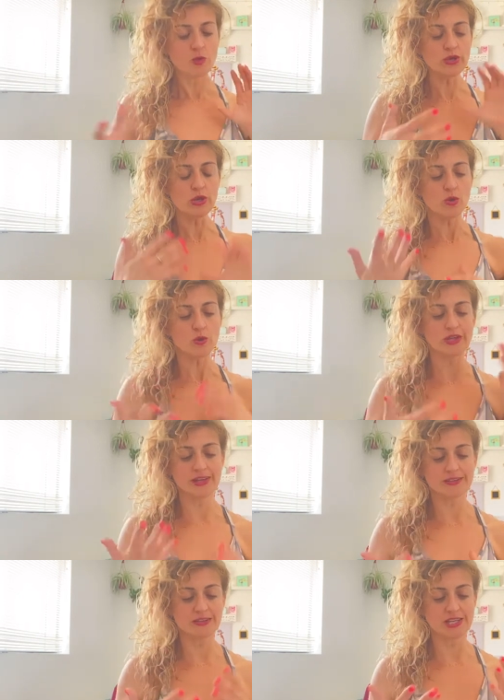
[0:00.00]
we hold
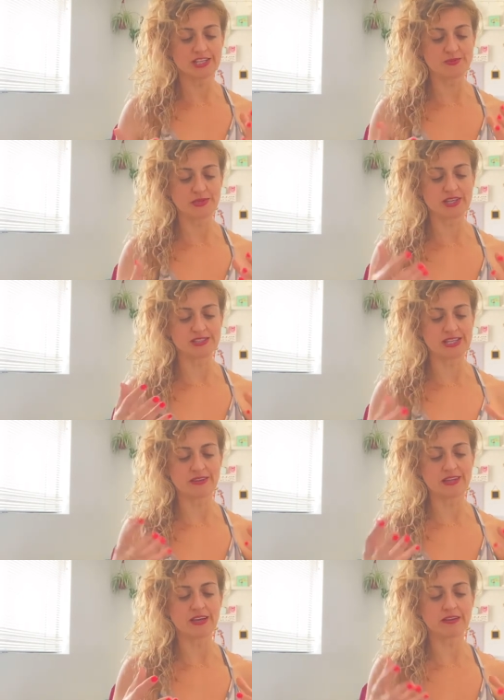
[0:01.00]
on to things because they
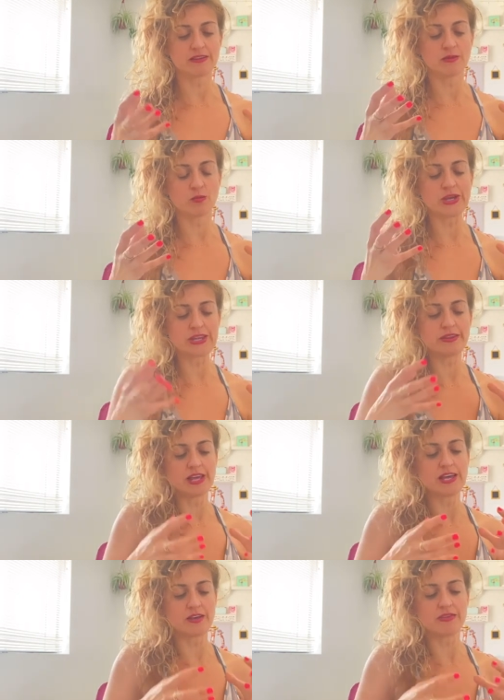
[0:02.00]
think, we
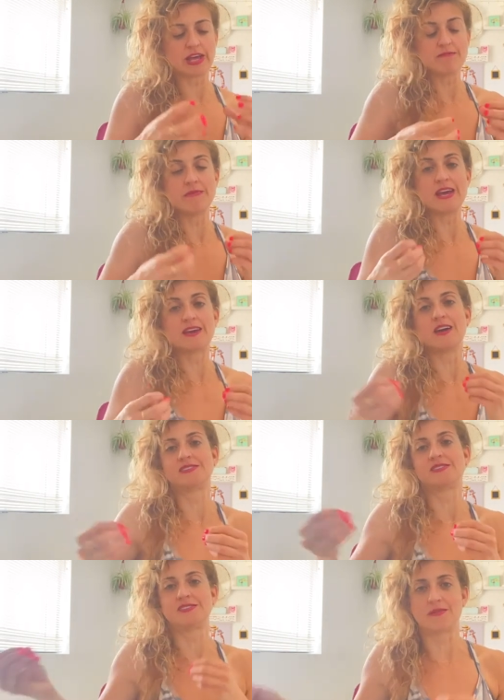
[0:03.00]
think they make
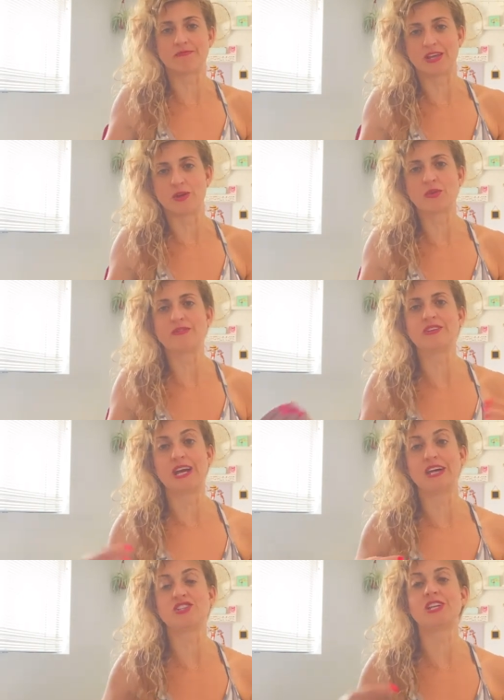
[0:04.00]
us something. We've
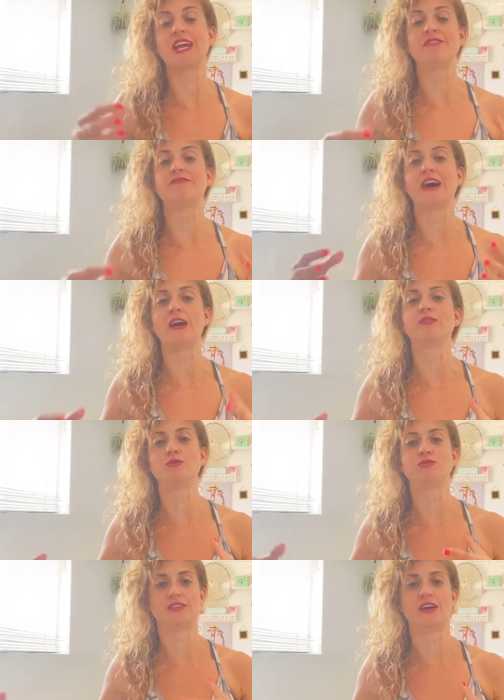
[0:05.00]
attached a
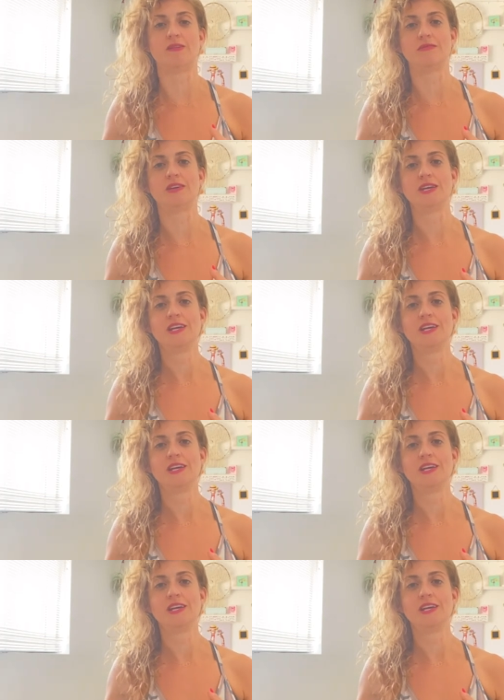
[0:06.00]
value to them.